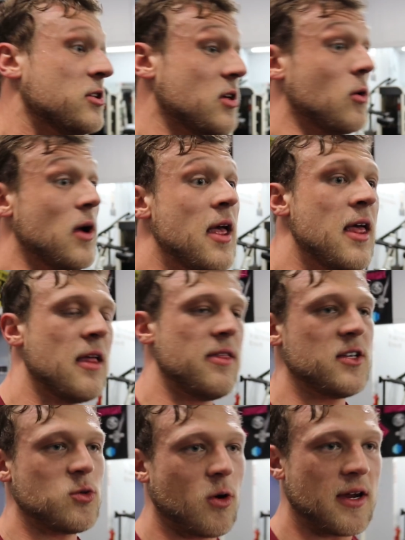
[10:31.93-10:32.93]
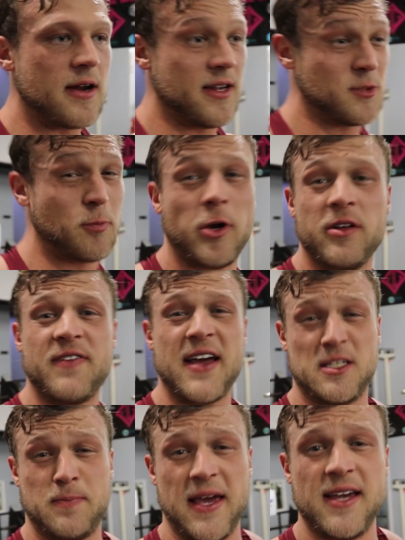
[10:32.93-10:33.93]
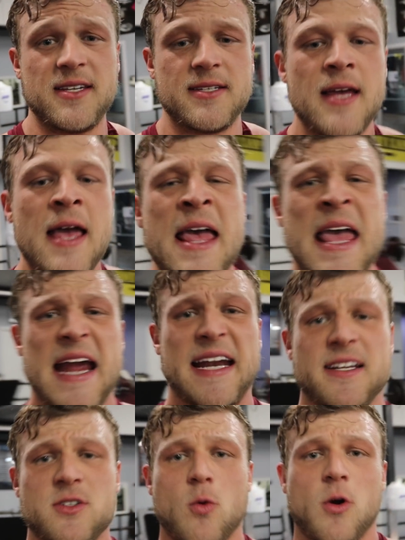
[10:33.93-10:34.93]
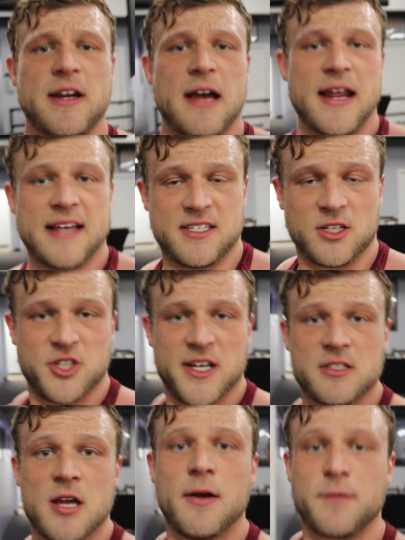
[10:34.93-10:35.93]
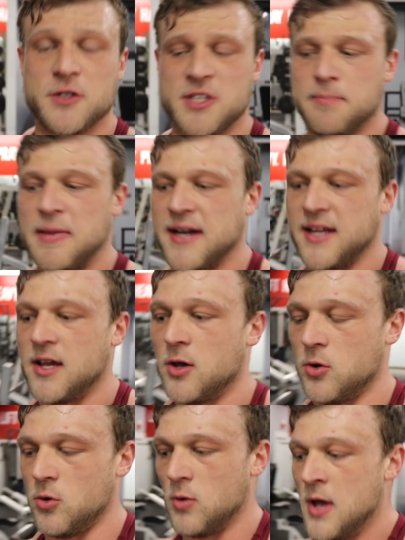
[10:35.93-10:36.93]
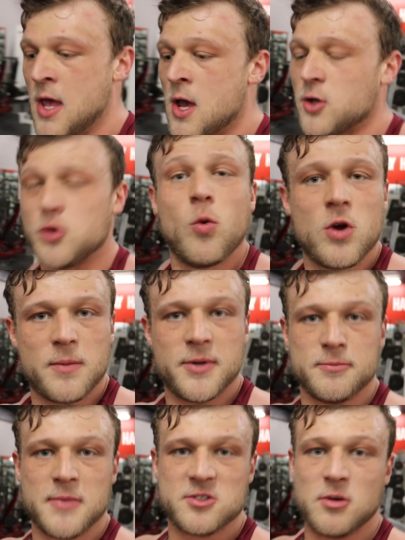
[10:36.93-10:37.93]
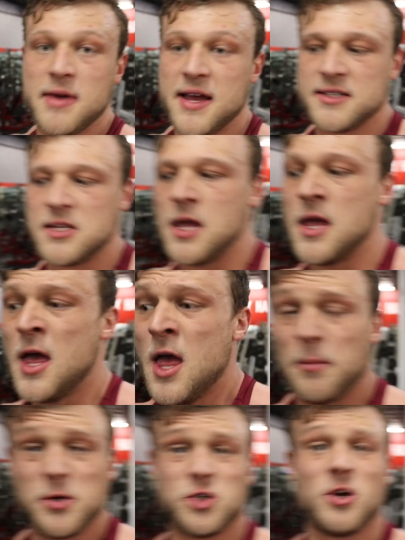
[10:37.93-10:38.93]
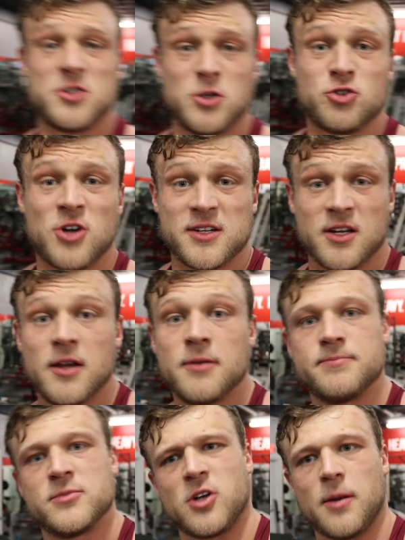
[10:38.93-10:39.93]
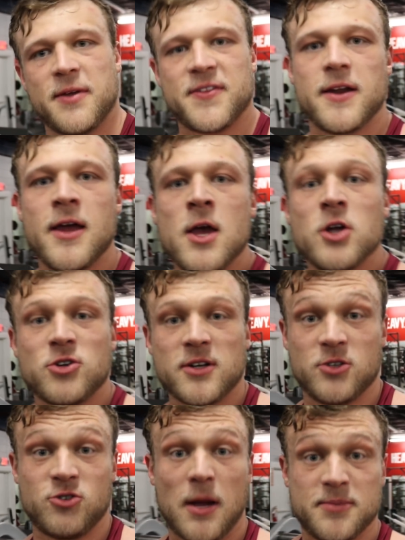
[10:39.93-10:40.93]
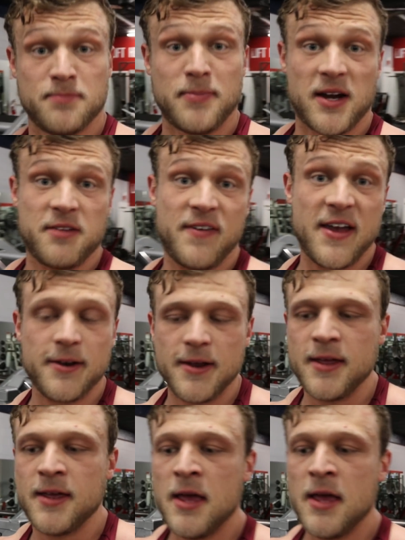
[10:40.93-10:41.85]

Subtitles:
So this workout is pretty fast paced. It is a workout I suggest for somebody who you want to build muscle mass, but you're also trying to, sorry about that, trying to drop some body fat,